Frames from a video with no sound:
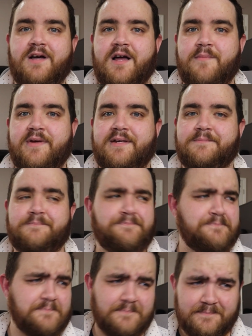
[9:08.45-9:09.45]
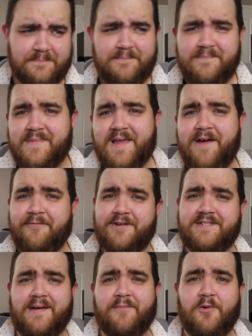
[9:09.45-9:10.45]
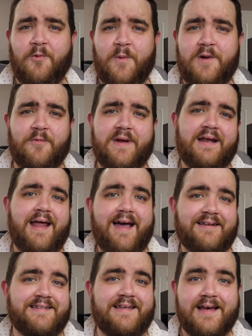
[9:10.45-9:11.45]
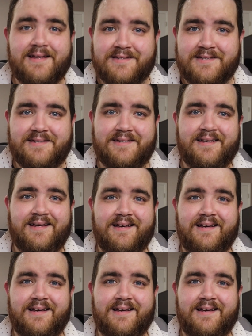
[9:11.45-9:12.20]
I mean, every summer we reenact against